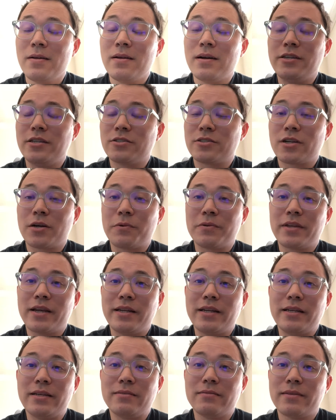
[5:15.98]
you can start with
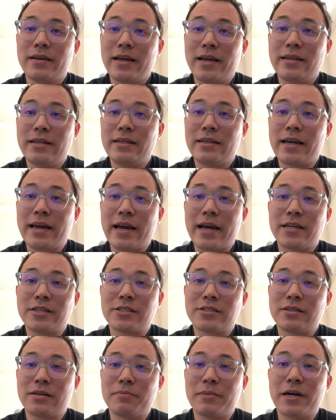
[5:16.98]
any, any
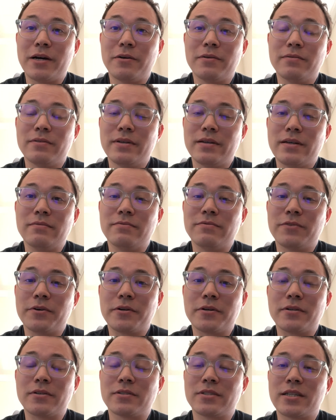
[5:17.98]
cash amount
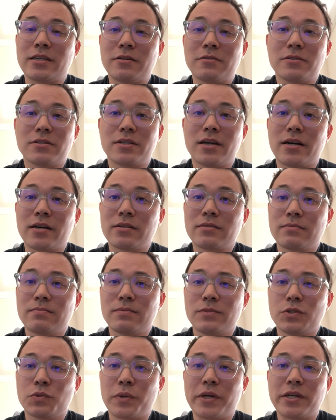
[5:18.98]
for single stop
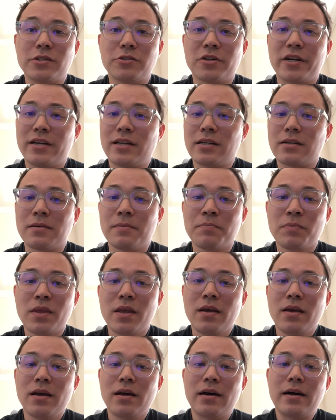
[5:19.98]
swing trading.
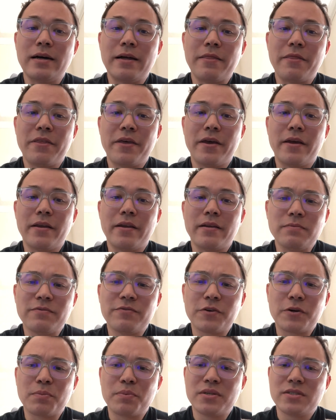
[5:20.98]
And then
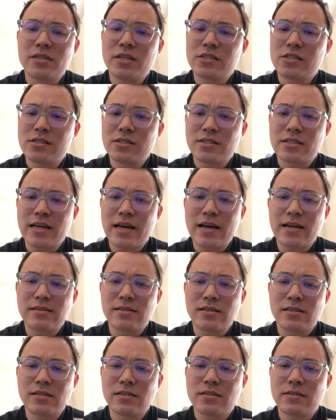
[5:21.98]
for position
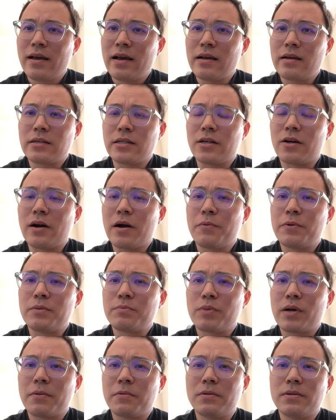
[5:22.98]
sizes, you know, I would
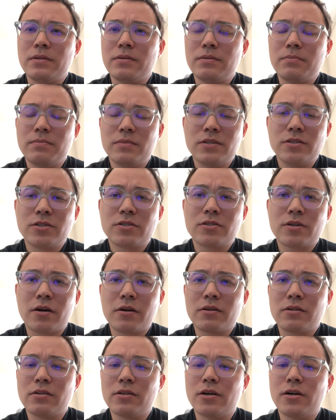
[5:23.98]
probably
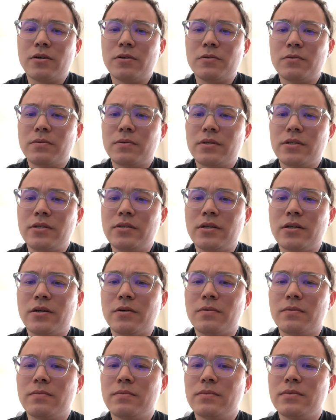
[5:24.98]
start low, you know,